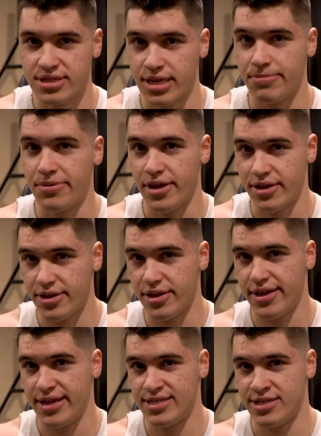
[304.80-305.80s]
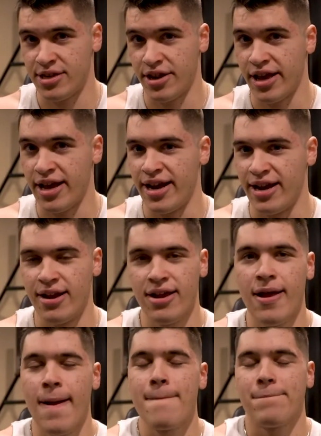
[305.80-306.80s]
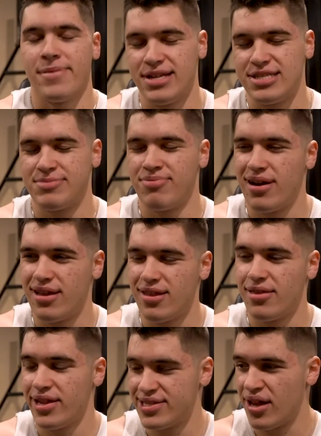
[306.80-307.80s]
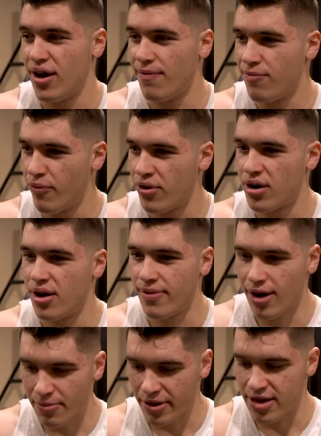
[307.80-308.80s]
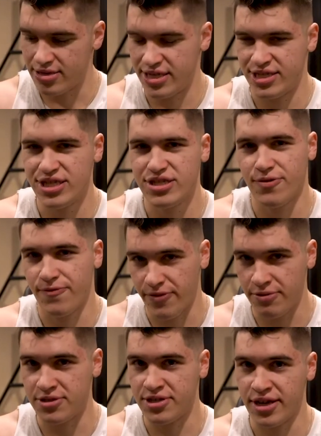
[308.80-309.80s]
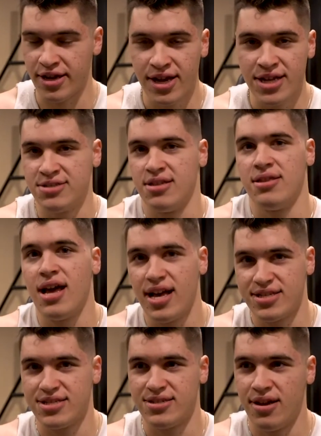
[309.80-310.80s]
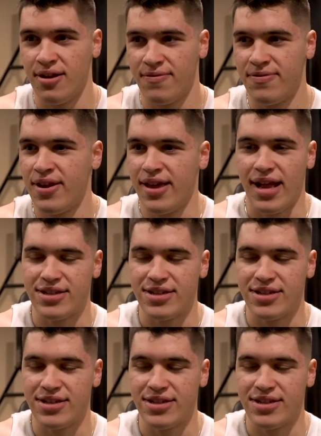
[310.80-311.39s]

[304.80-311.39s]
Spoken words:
CPT study guide. This is probably the least helpful one of all because it's just confusing. It's a lot of stuff.